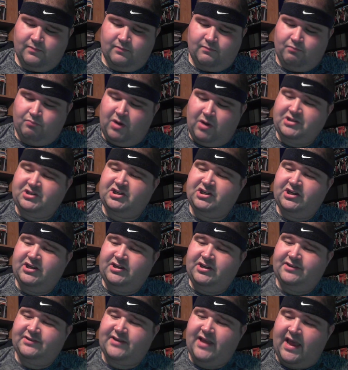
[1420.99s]

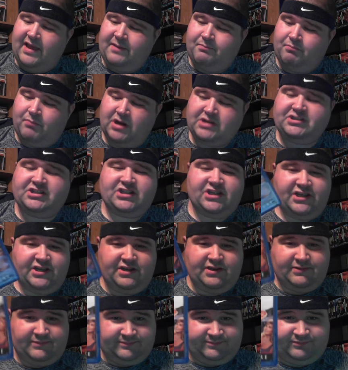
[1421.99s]
Munchies and
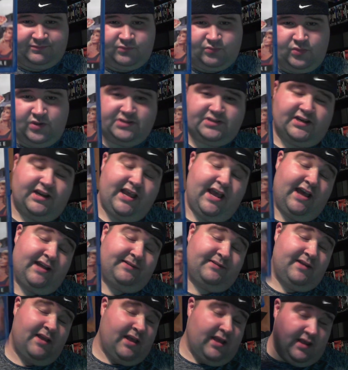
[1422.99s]
Munchie, which
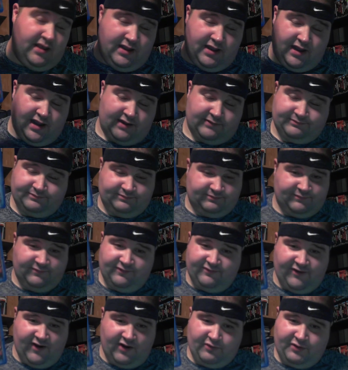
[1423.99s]
again, I
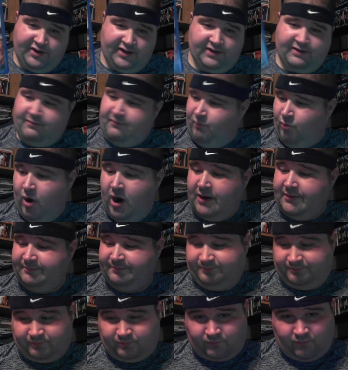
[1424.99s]

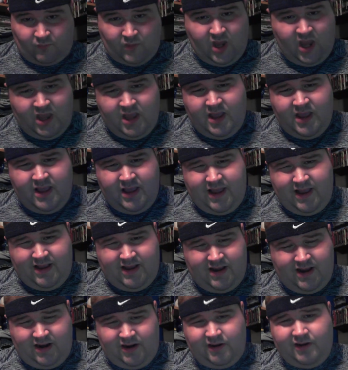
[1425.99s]
don't
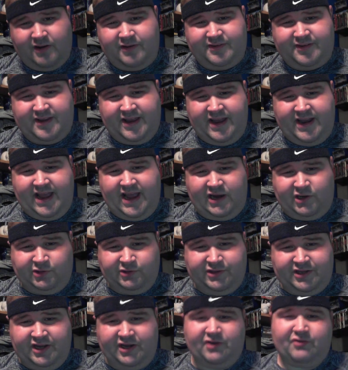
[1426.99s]
understand how
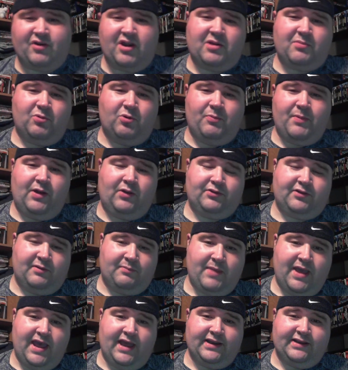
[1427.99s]
The Incredible Melting
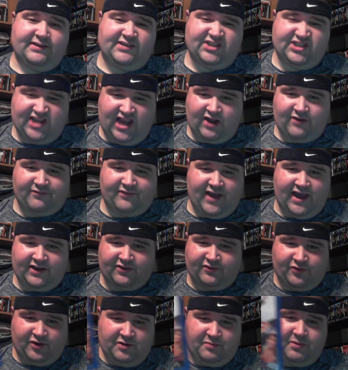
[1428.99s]
Man is Shout
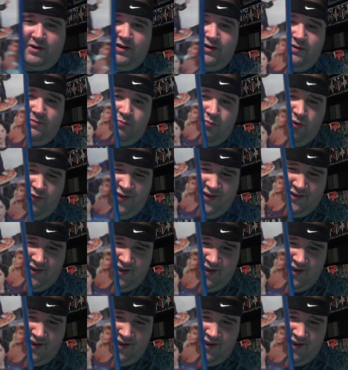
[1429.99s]
Factory, but movies